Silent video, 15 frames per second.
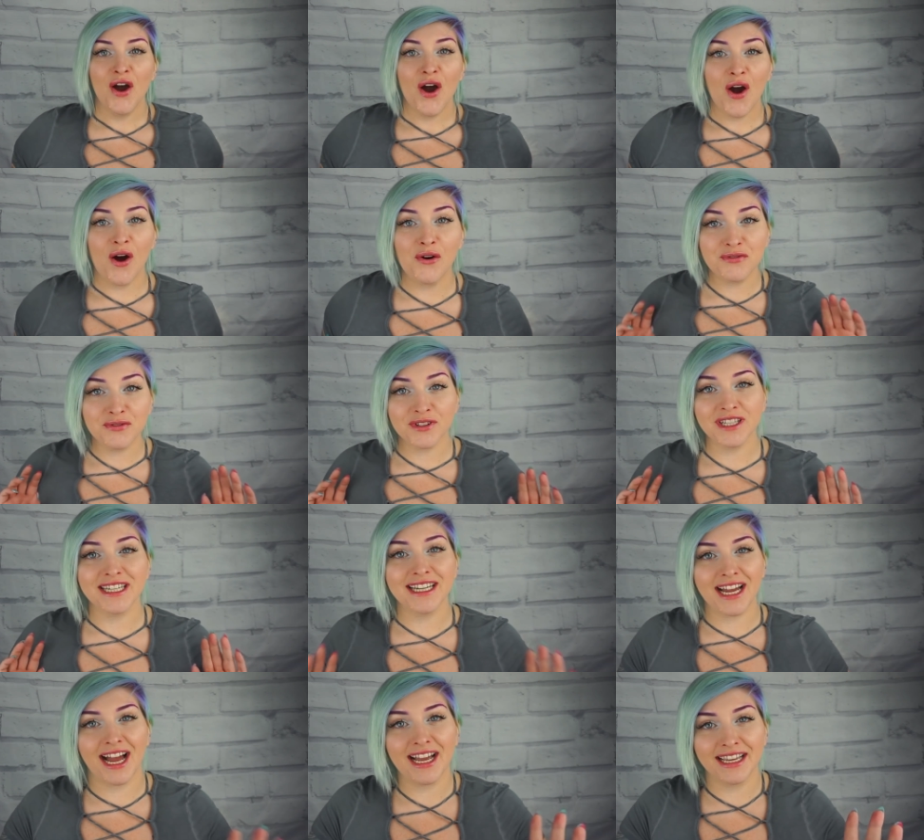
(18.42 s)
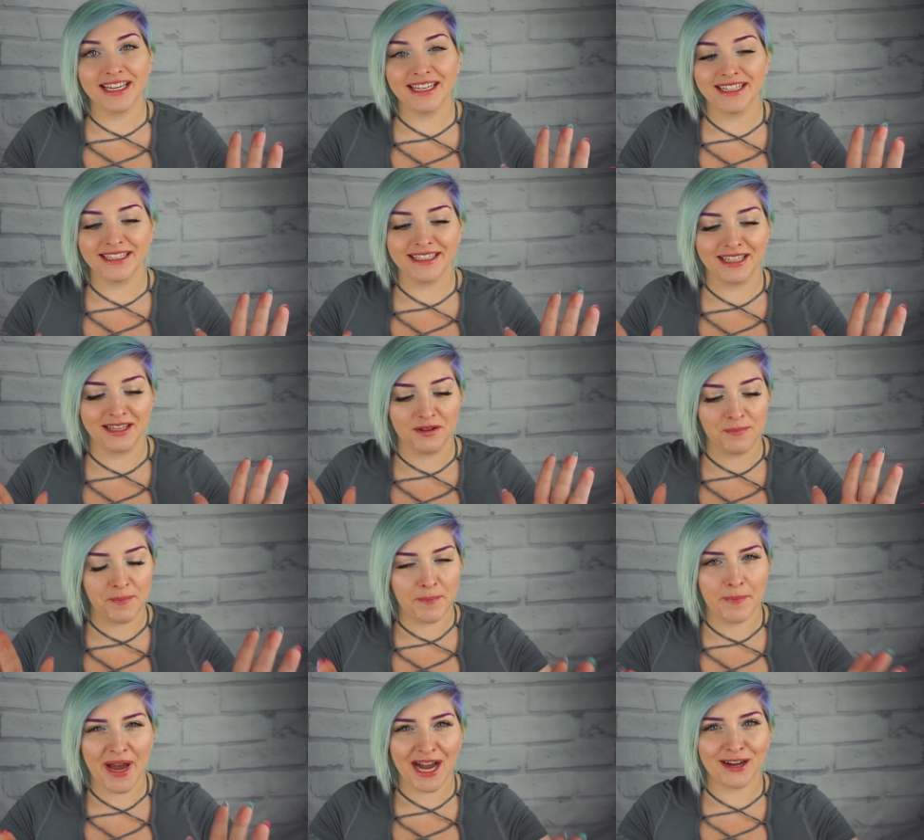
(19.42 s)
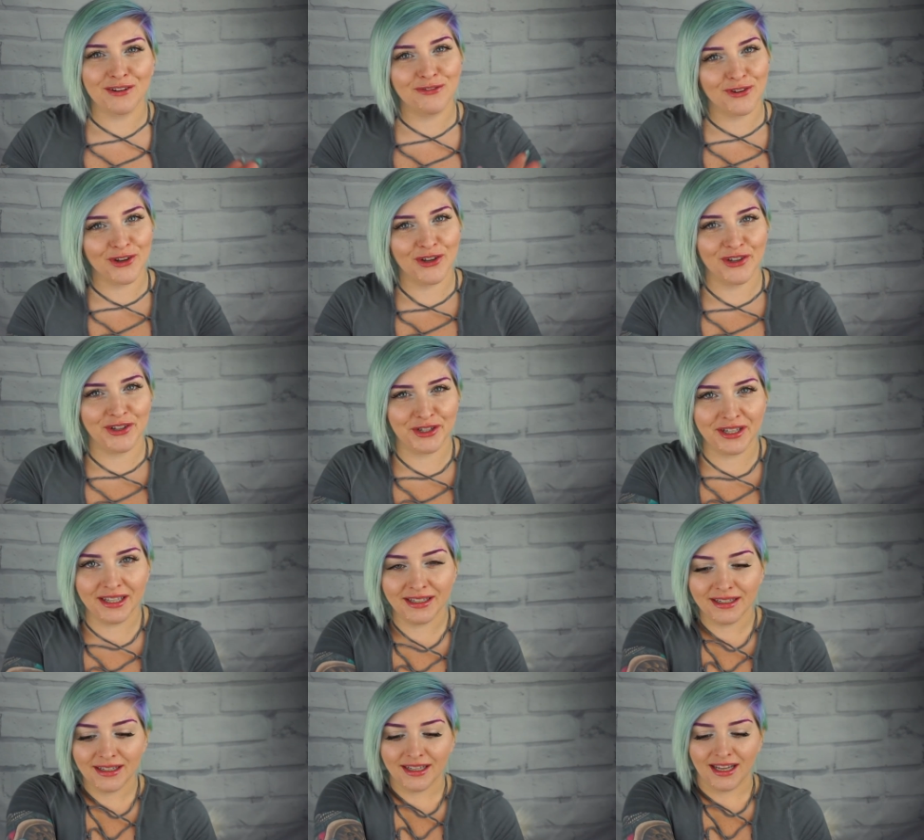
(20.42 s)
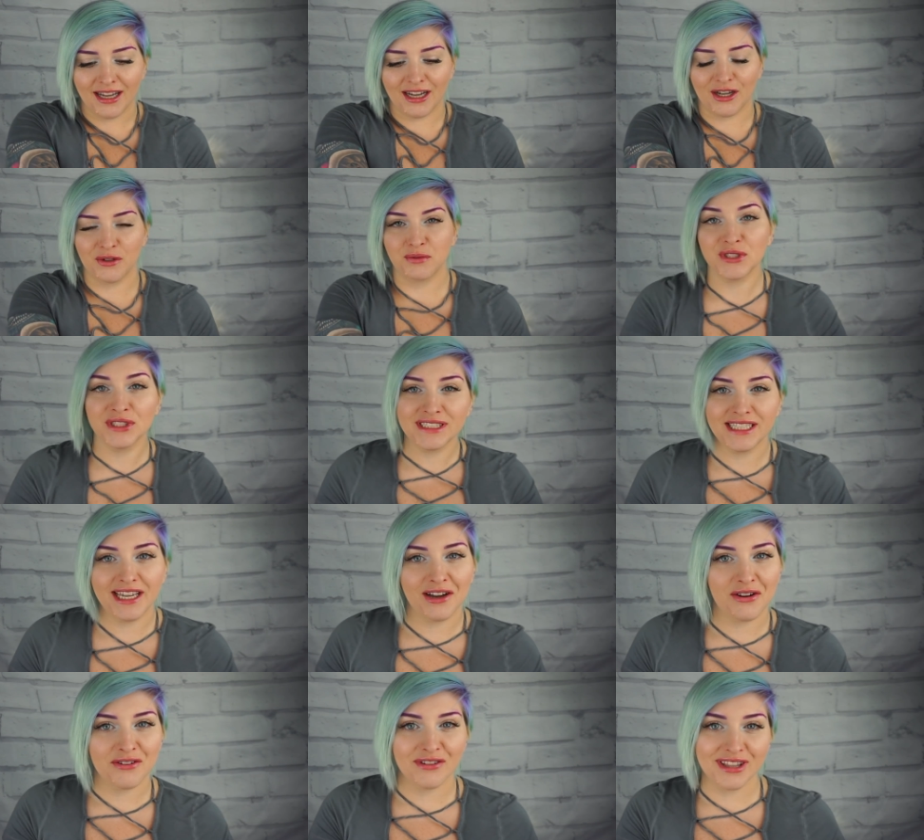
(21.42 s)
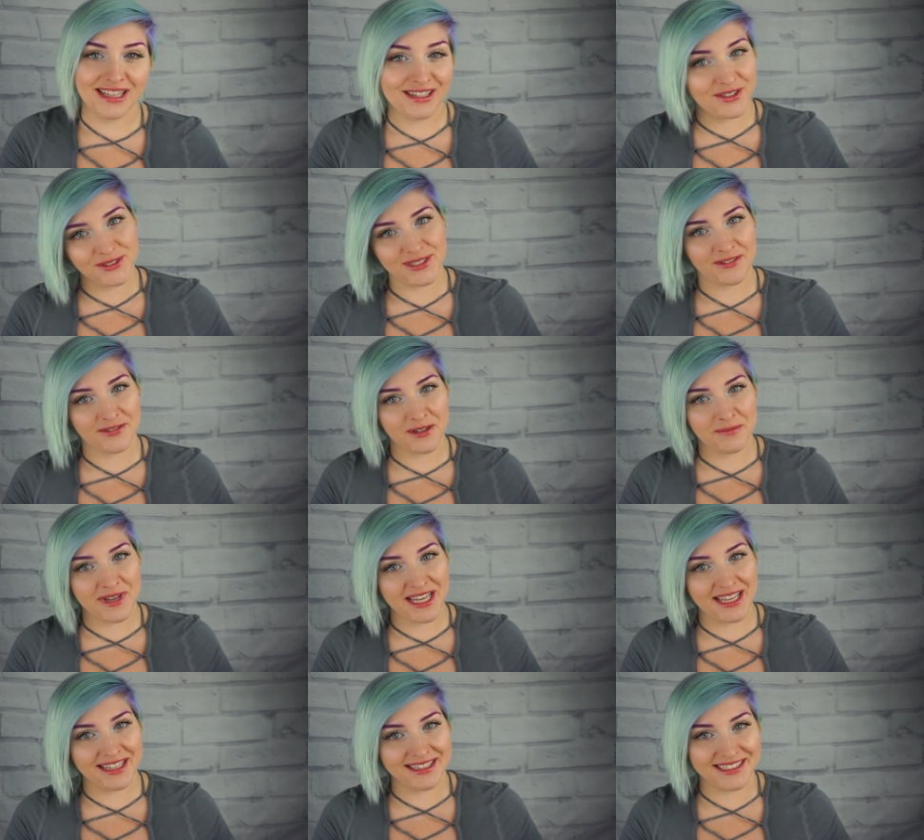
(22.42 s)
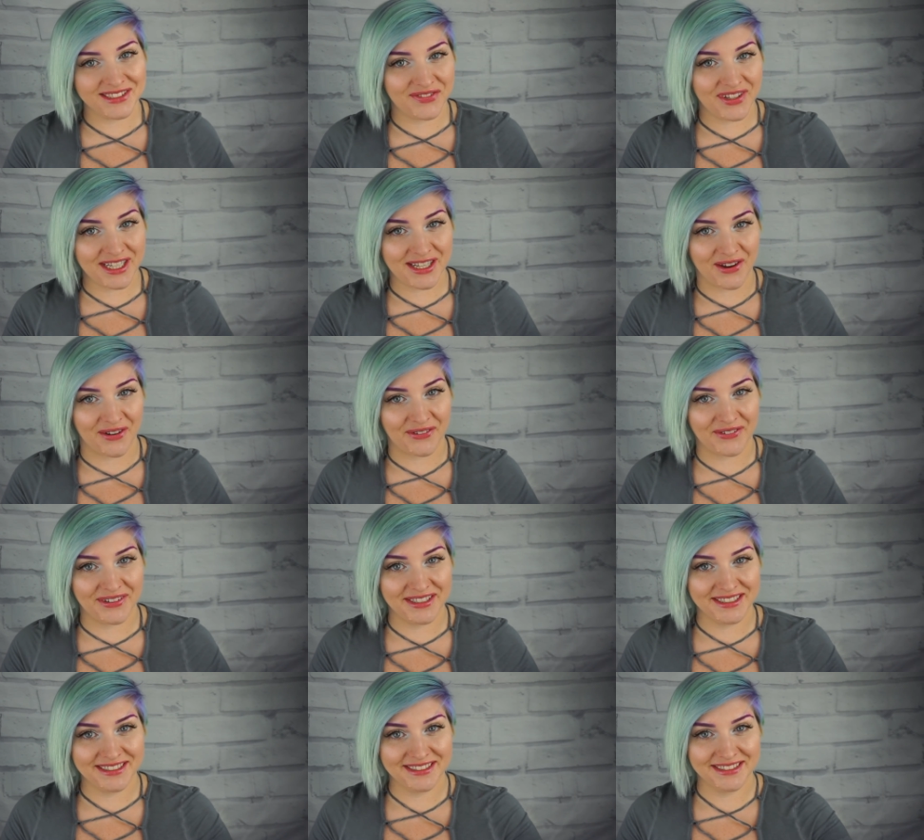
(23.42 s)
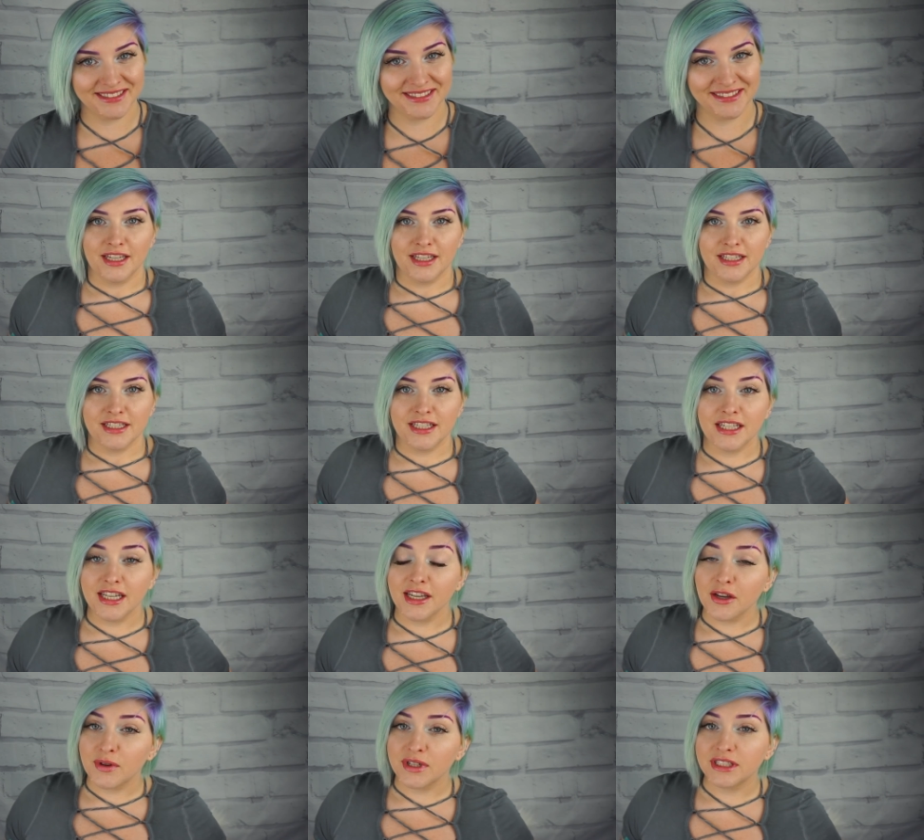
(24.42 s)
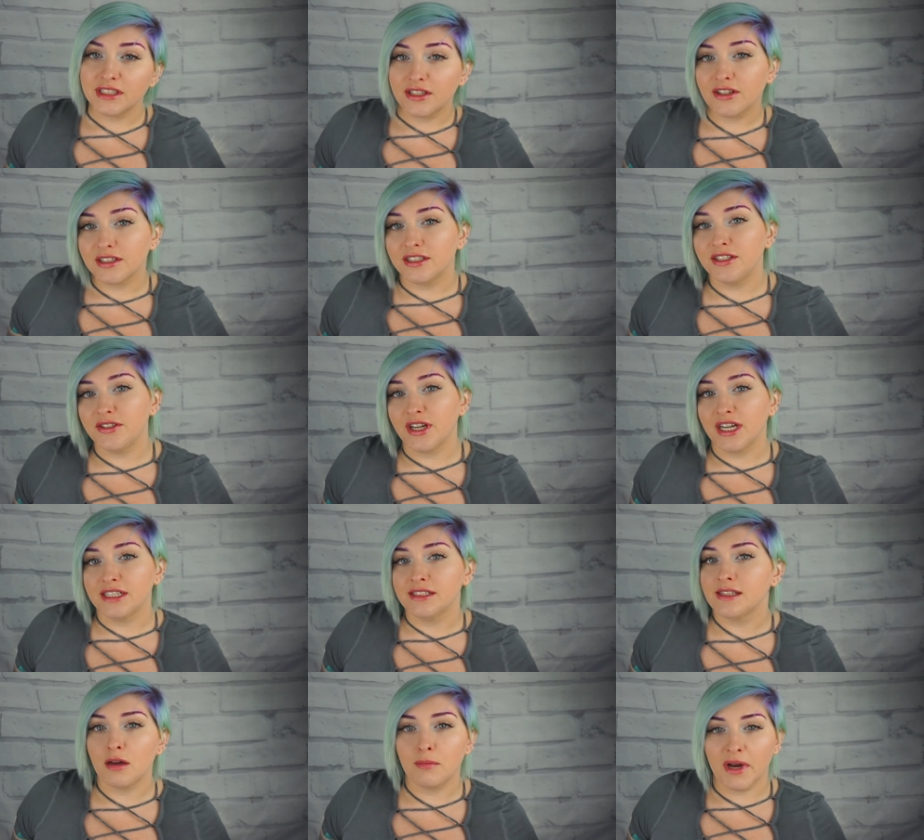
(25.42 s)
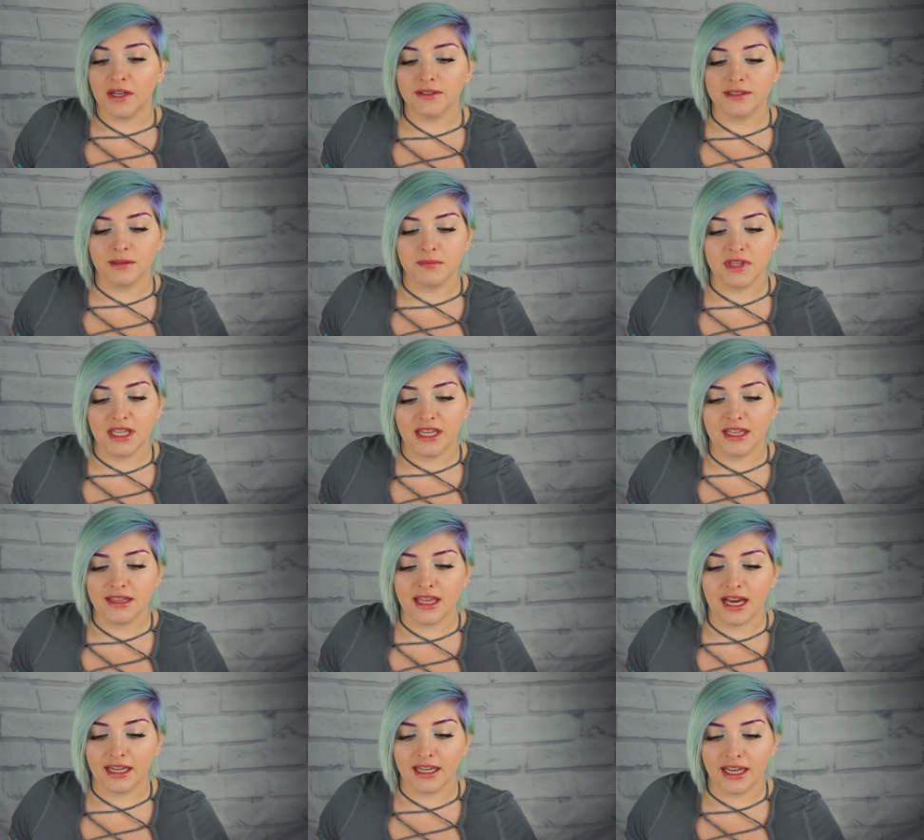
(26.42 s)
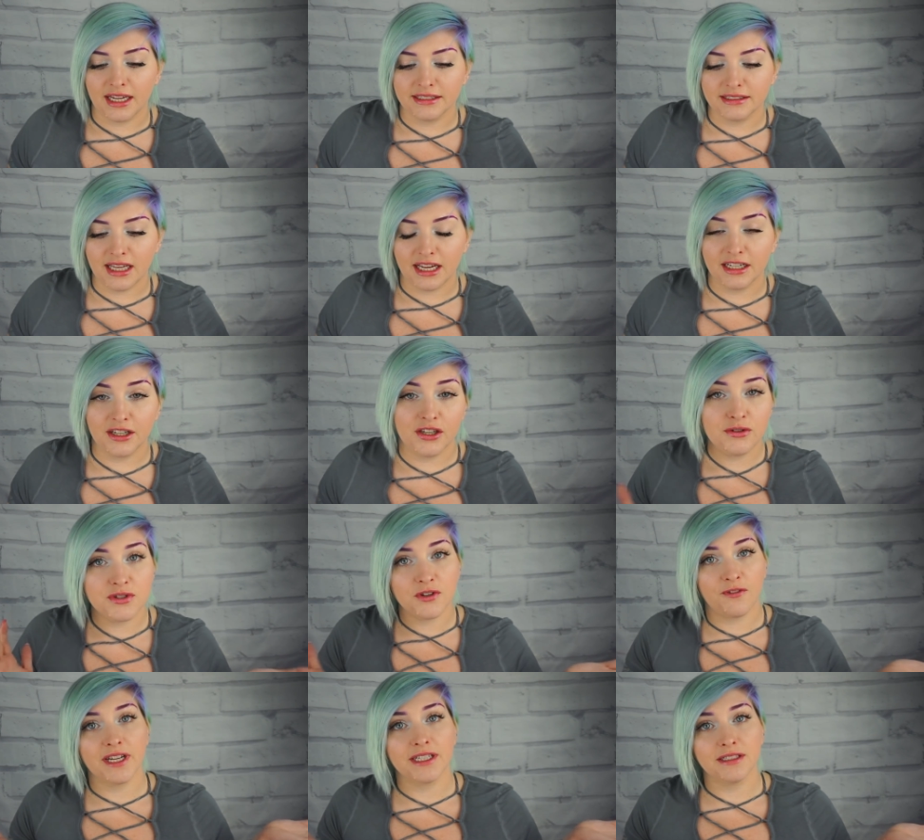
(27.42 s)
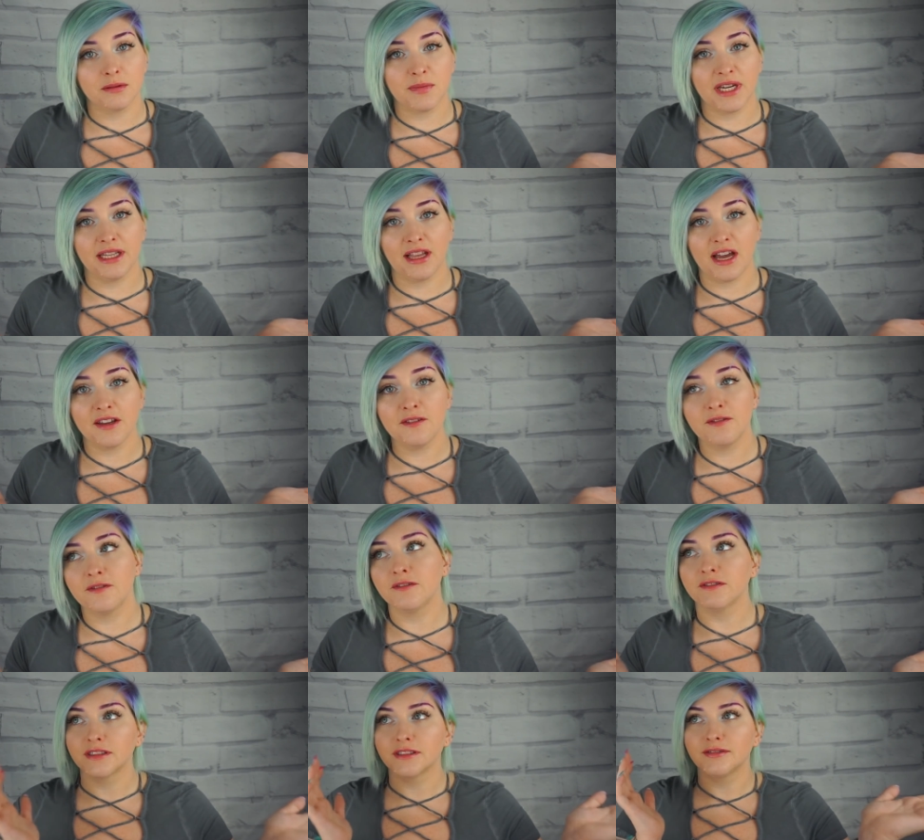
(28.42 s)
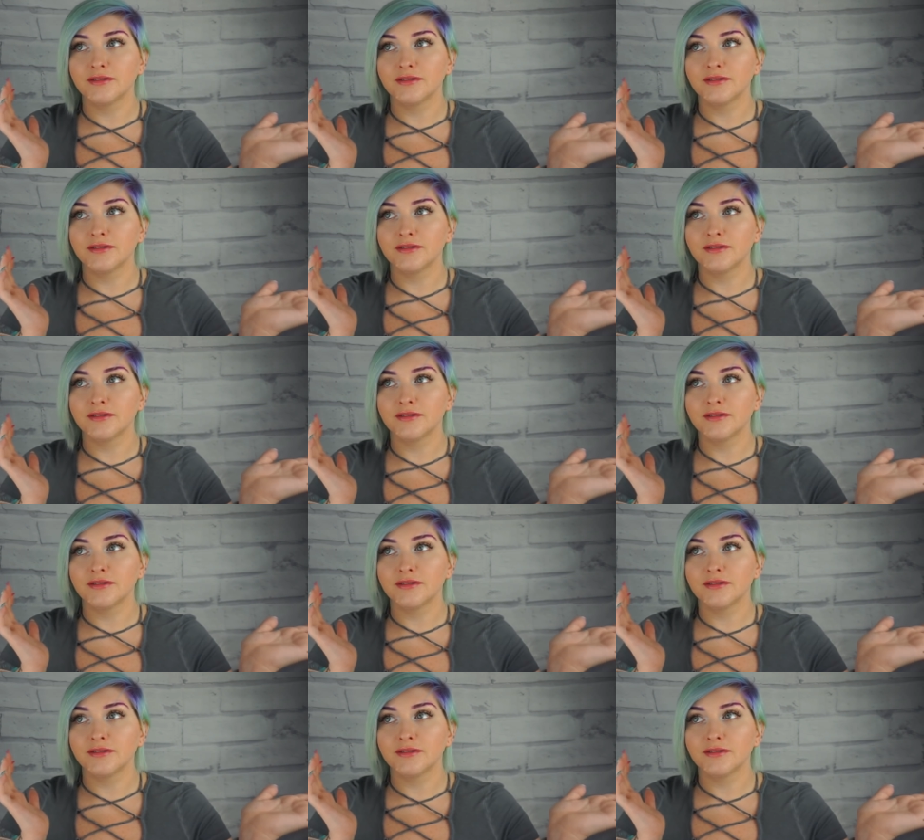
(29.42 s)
Hopefully I am back for good. We'll see how everything goes after making this video. Today I wanted to talk to you guys about something that has had a huge effect on my life,